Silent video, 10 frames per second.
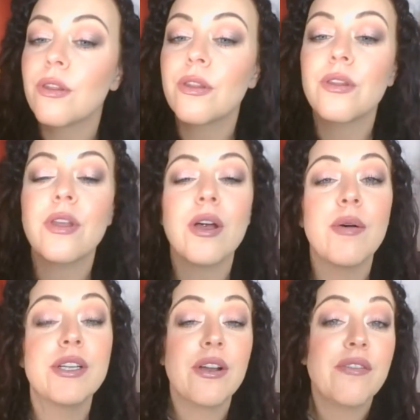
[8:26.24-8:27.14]
So
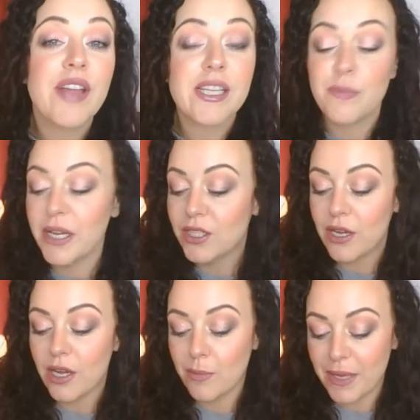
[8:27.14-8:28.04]
I don't know if that's picked
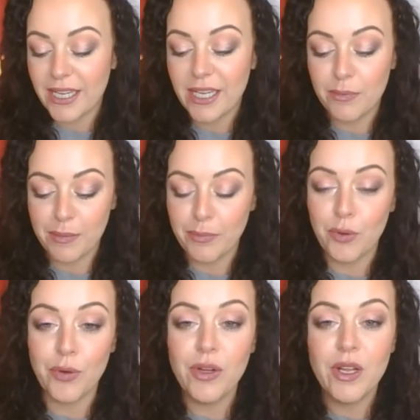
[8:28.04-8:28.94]
it up a little bit
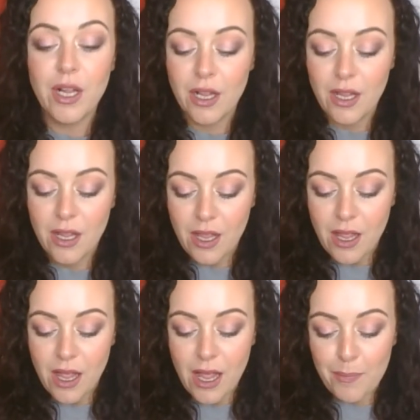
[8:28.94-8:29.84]
more,
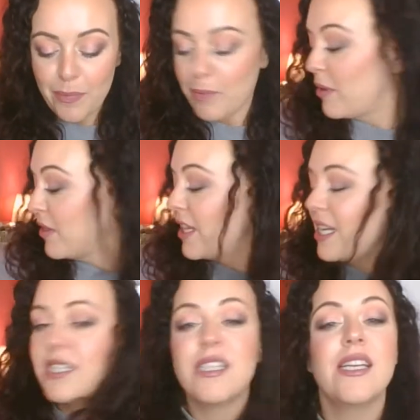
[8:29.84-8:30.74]
but
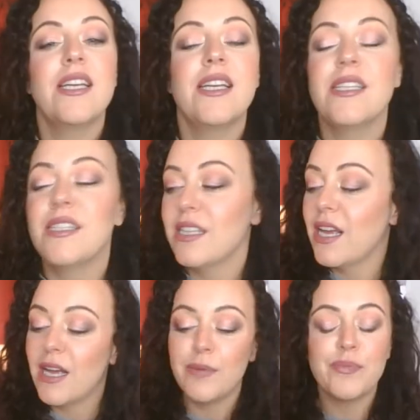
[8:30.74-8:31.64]
this is
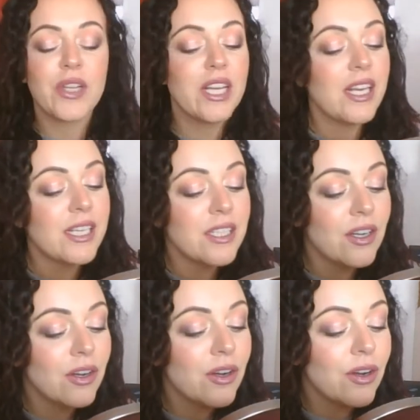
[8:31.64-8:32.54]

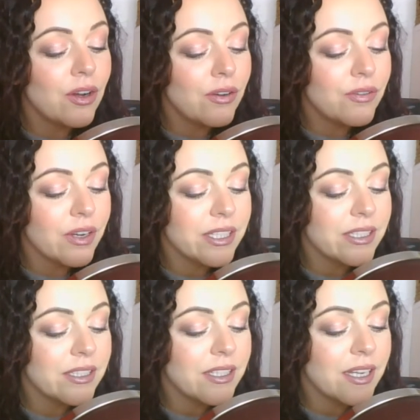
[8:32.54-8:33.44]
glitter of,
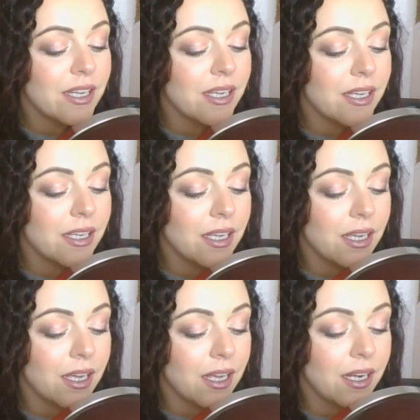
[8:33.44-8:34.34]
I'd say,
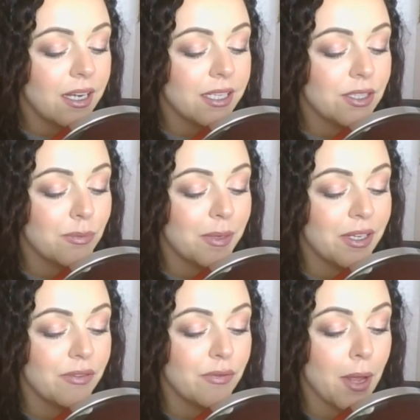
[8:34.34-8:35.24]
a little
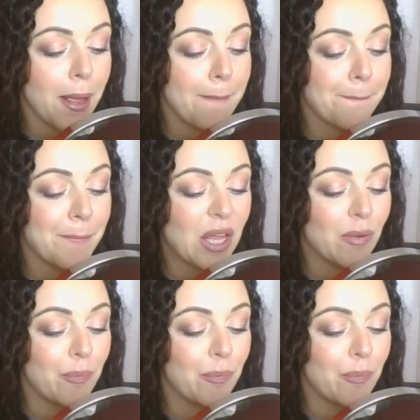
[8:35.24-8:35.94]
bit of